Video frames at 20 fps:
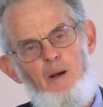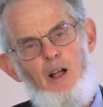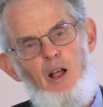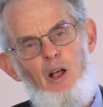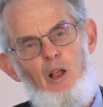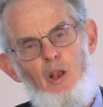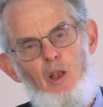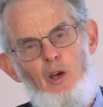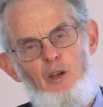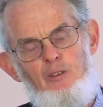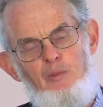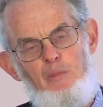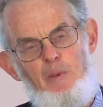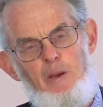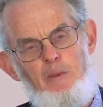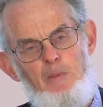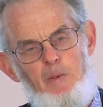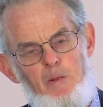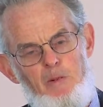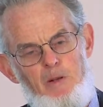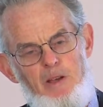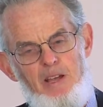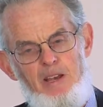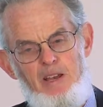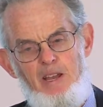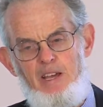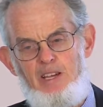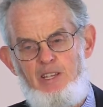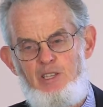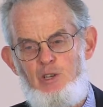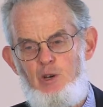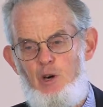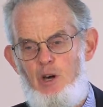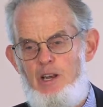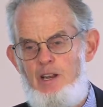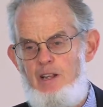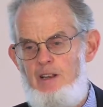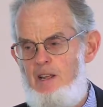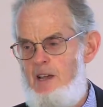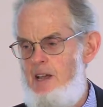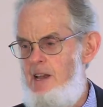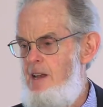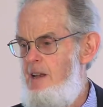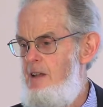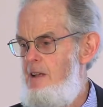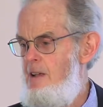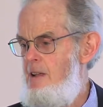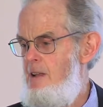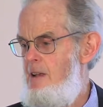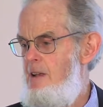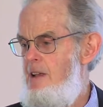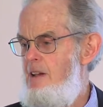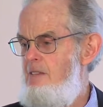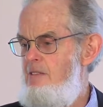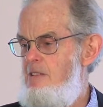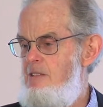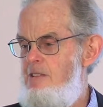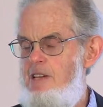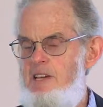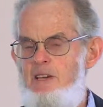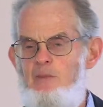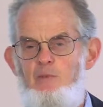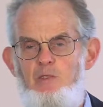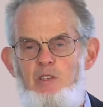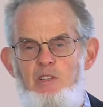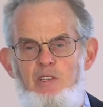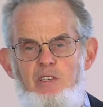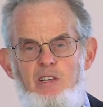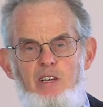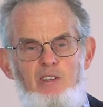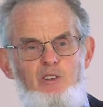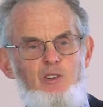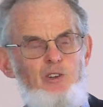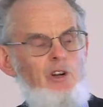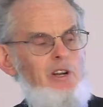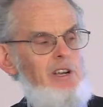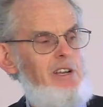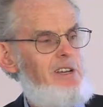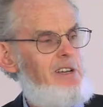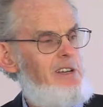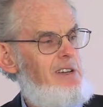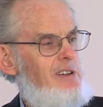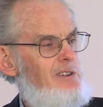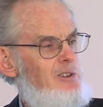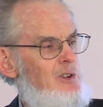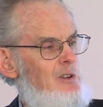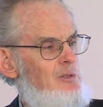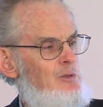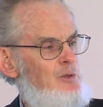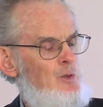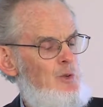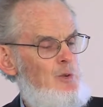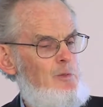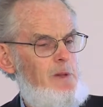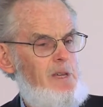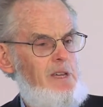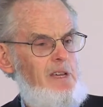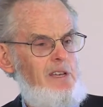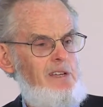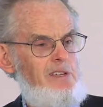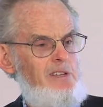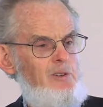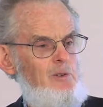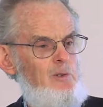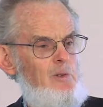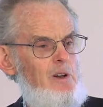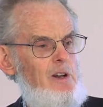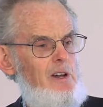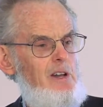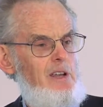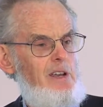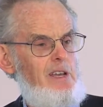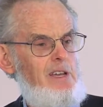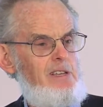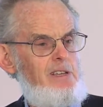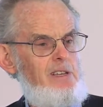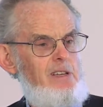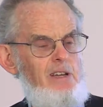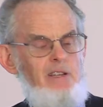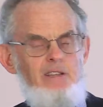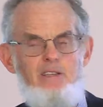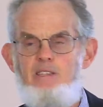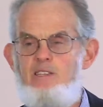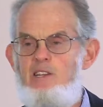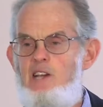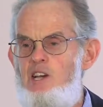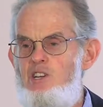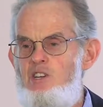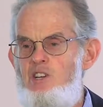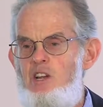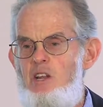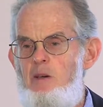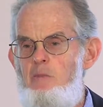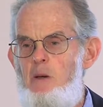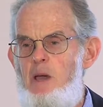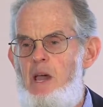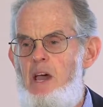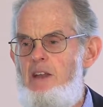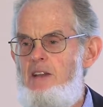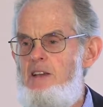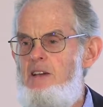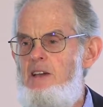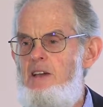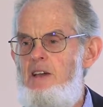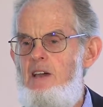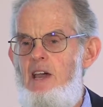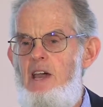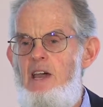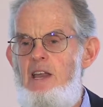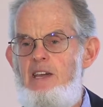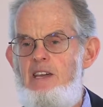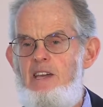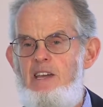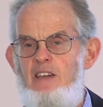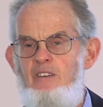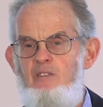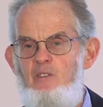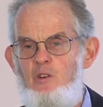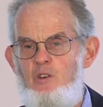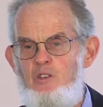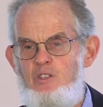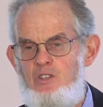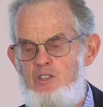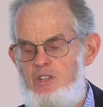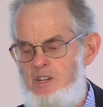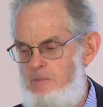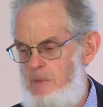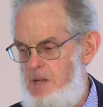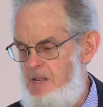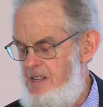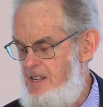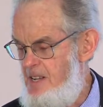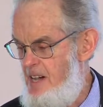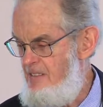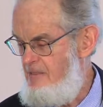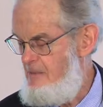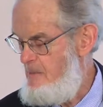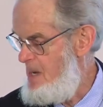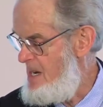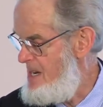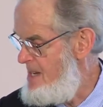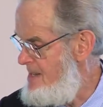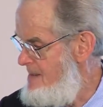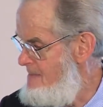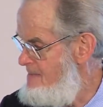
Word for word: A lot of people get excited, and Neville keeps uh, trying to draw me into an, a discussion about anarchy versus limited government.